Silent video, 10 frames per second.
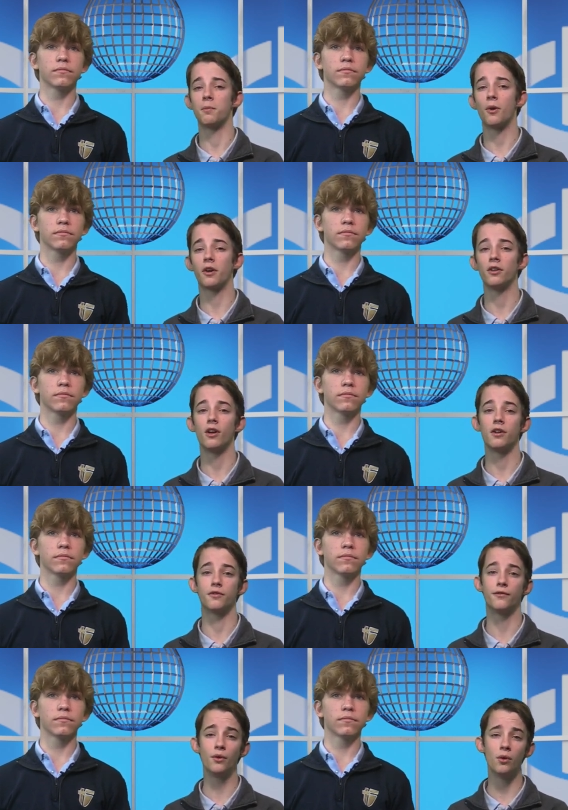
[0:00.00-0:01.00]
Speaker 1: parking lot is
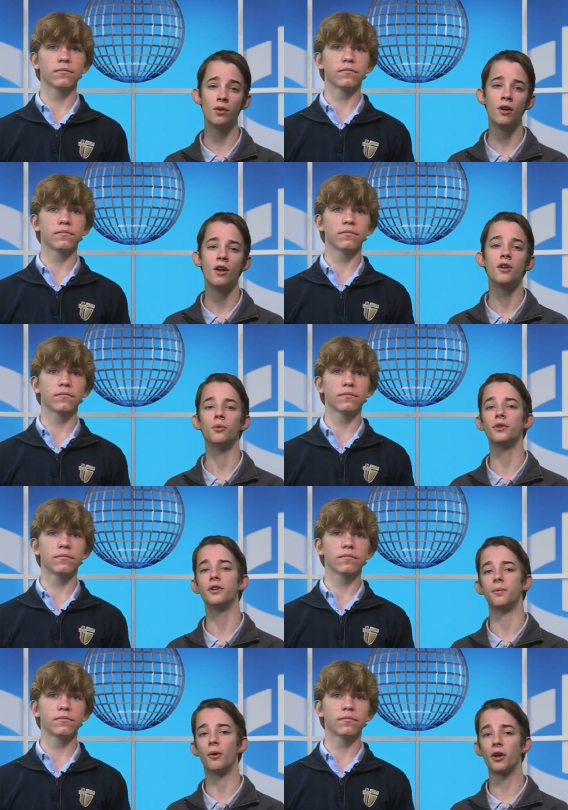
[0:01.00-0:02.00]
full, you will need to
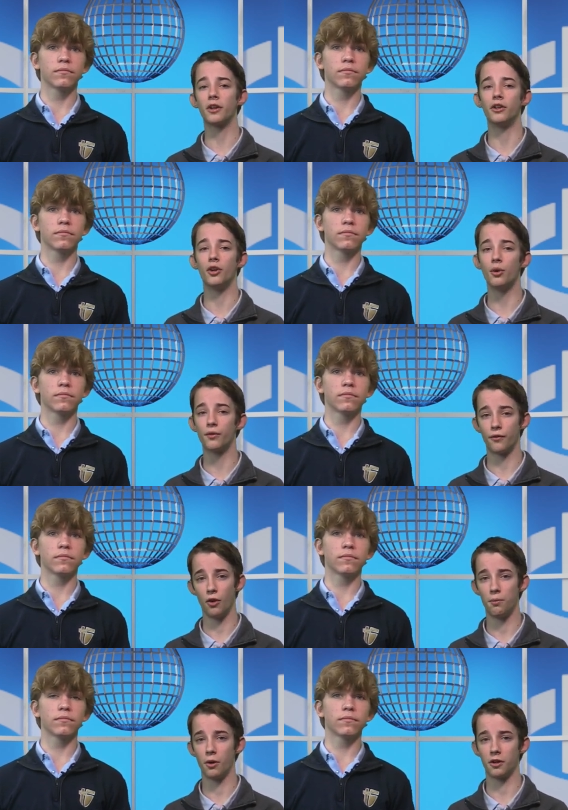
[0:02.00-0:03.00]
park in the overflow
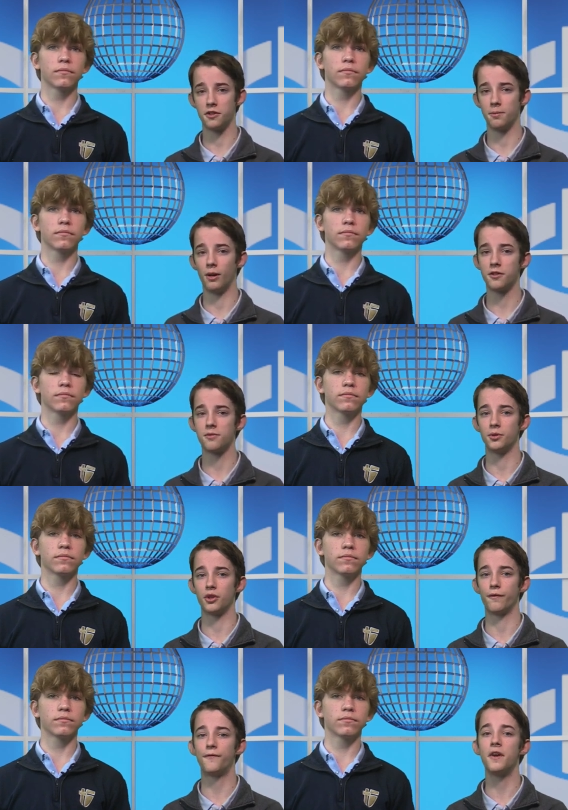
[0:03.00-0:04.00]
parking spots, which are
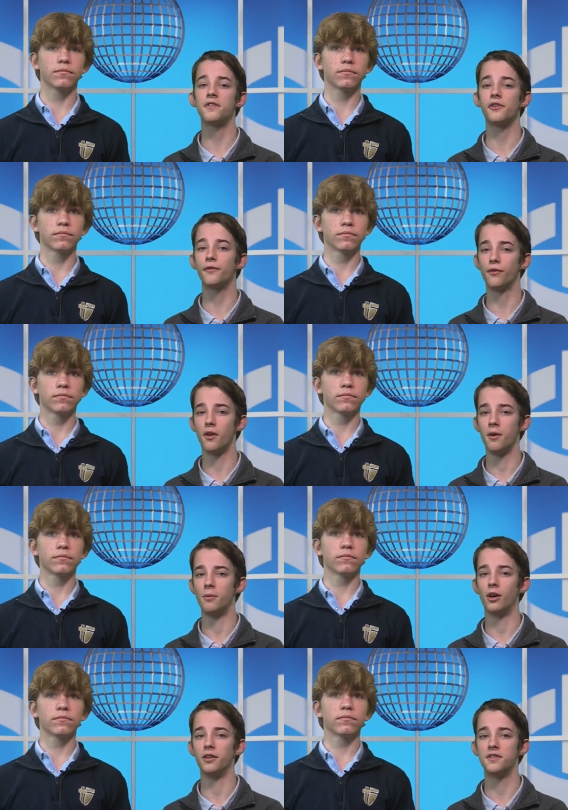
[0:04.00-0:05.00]
facing Pflumm
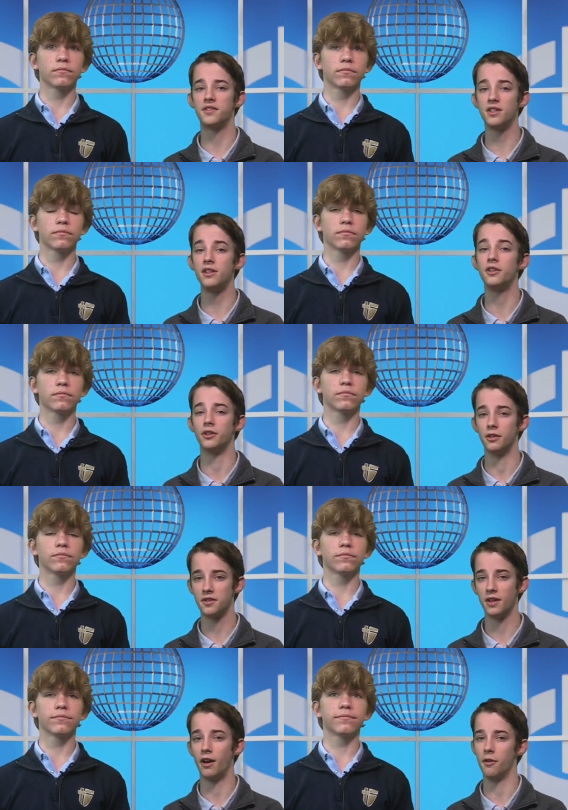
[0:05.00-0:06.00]
on the senior
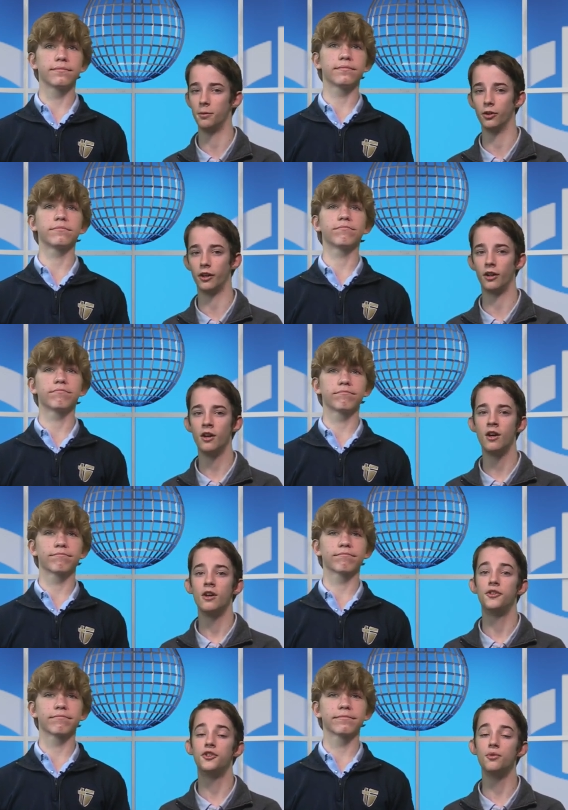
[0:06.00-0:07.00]
side of the building.
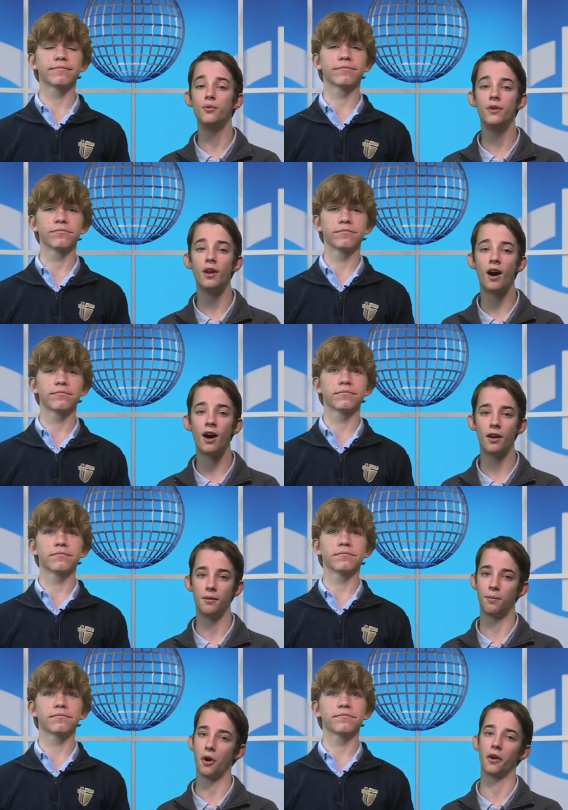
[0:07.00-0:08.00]
Do not
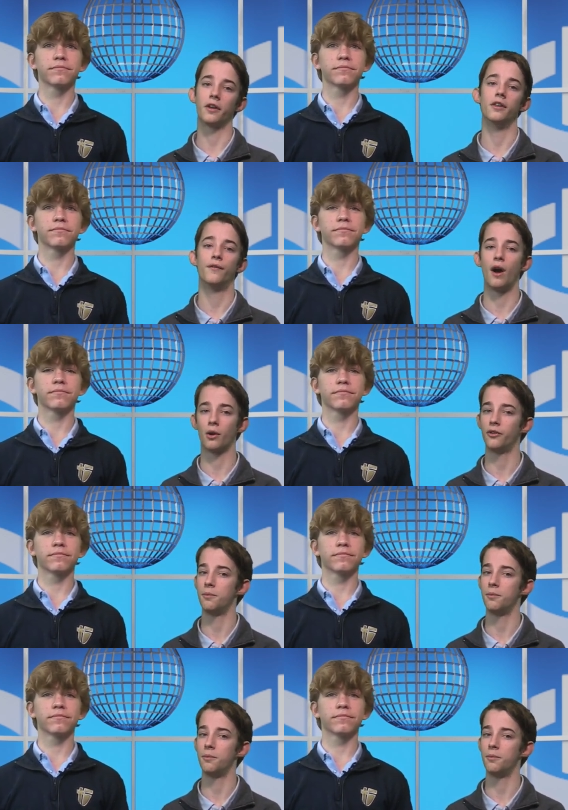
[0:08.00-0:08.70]
park in the faculty